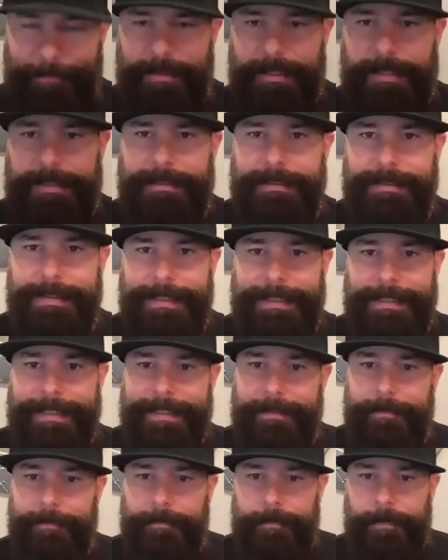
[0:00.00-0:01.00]
to
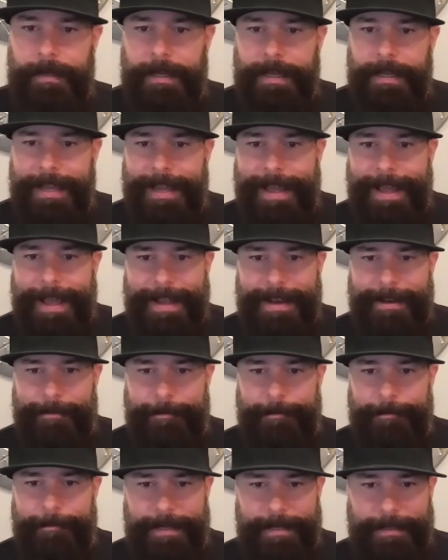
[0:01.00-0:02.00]
live an
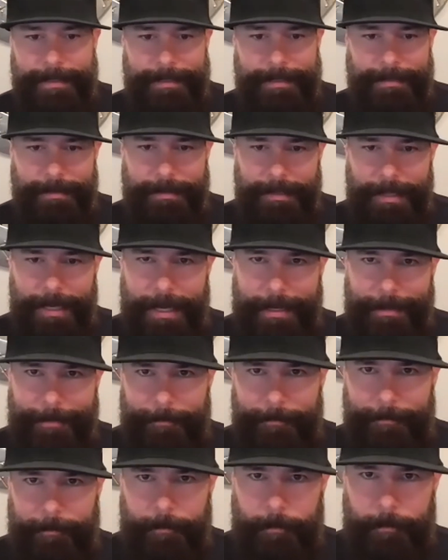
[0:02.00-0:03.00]
offended
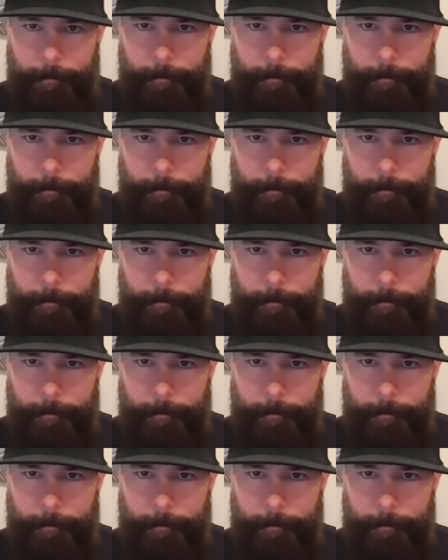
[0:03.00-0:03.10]
life.